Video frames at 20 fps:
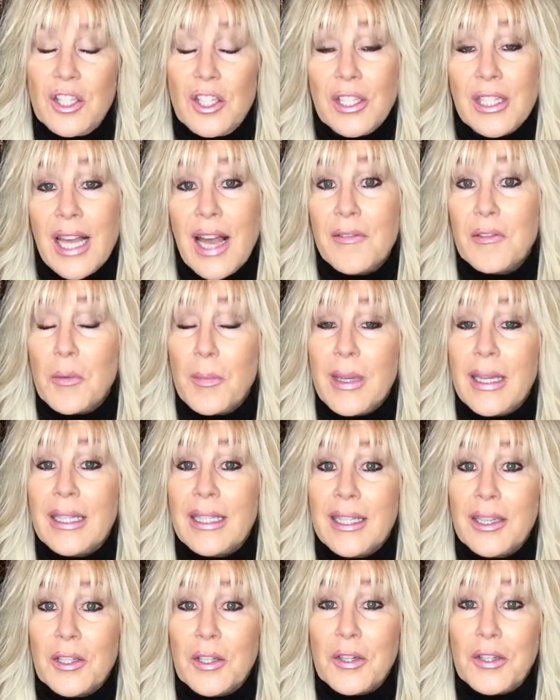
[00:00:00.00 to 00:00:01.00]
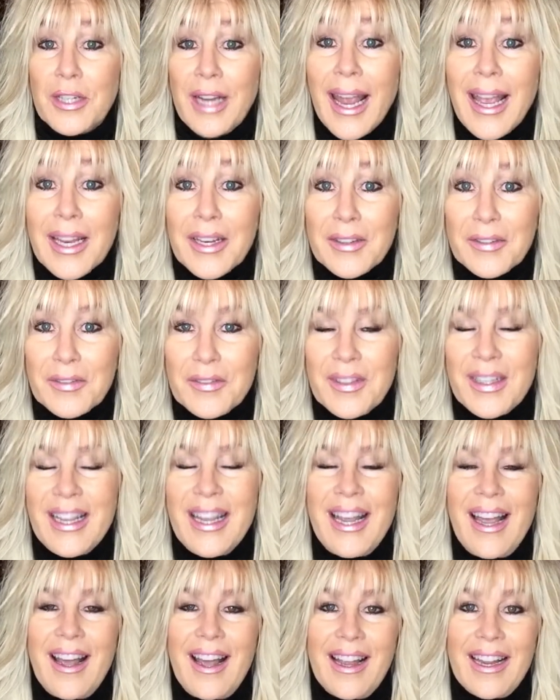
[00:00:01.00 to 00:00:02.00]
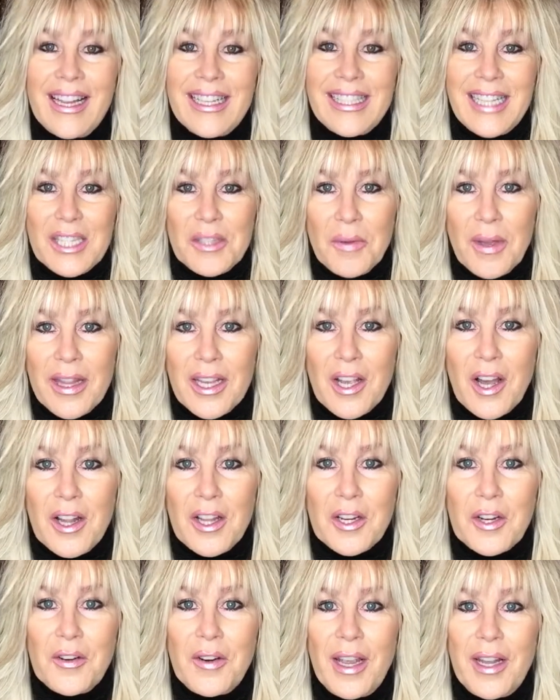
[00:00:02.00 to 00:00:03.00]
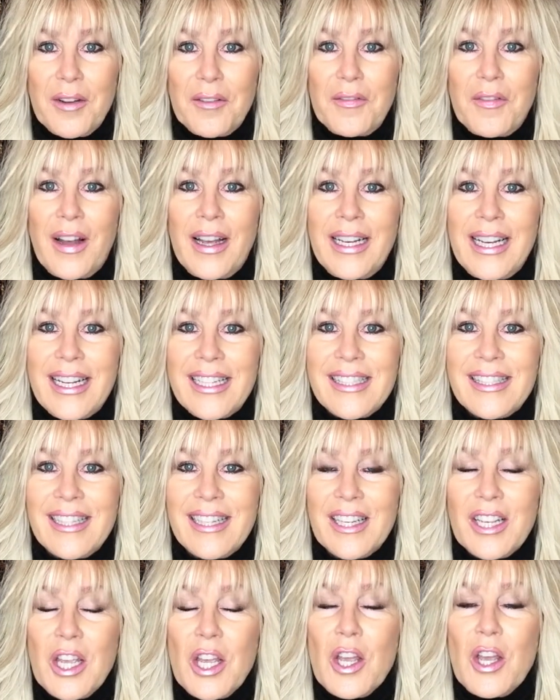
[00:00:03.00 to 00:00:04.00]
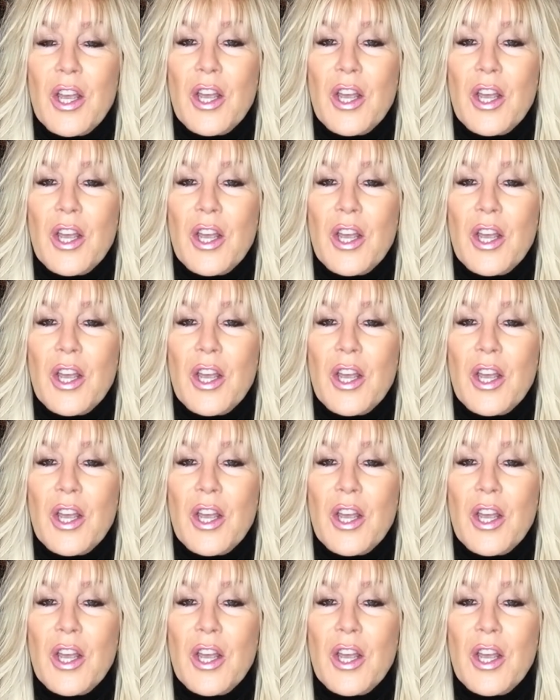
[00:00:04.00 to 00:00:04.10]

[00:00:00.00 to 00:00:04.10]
You just have to be a little creative. I guess that's why they call it creative financing.